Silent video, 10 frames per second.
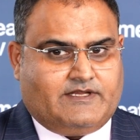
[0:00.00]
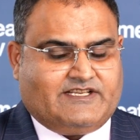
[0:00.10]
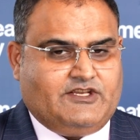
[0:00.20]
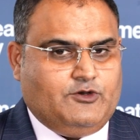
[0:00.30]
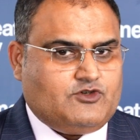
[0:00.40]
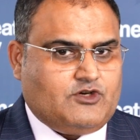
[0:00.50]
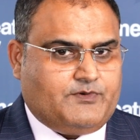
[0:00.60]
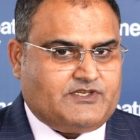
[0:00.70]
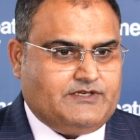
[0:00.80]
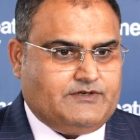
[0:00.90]
there's huge
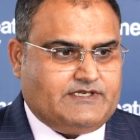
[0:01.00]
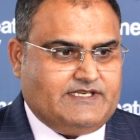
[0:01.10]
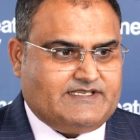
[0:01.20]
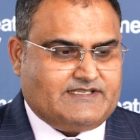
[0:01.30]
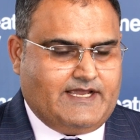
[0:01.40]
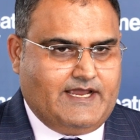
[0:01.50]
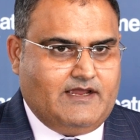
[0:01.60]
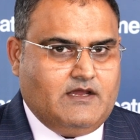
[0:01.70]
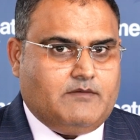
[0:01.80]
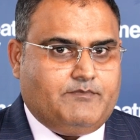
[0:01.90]
opportunities
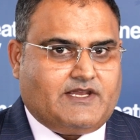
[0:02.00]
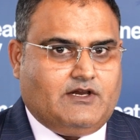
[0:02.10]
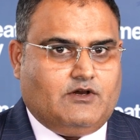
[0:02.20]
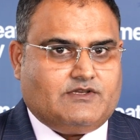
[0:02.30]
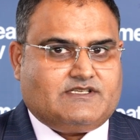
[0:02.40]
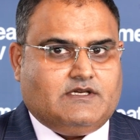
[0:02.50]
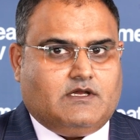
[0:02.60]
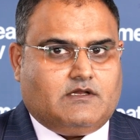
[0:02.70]
there because